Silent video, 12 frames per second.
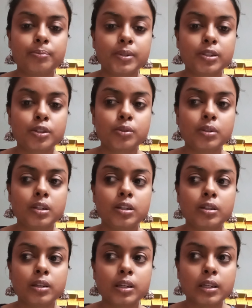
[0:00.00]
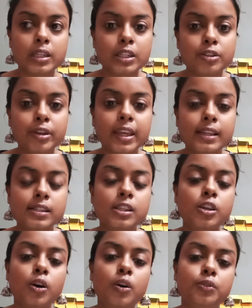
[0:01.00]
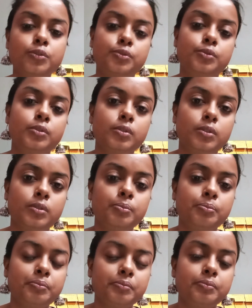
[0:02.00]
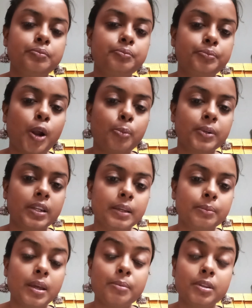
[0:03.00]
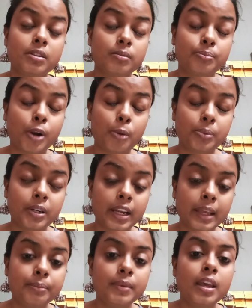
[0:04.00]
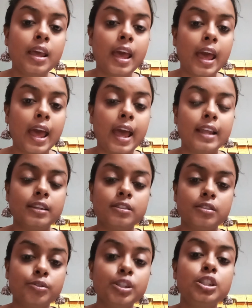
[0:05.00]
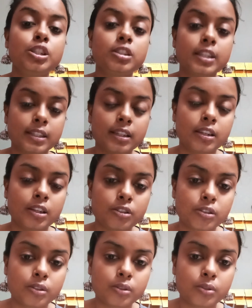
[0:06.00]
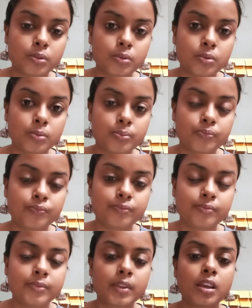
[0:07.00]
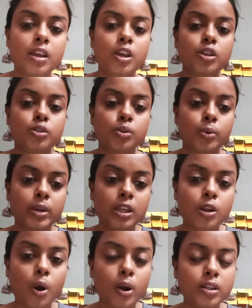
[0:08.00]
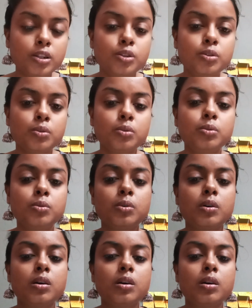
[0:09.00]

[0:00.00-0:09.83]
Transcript: particular intricacy of proper name and rigid designator. So in order to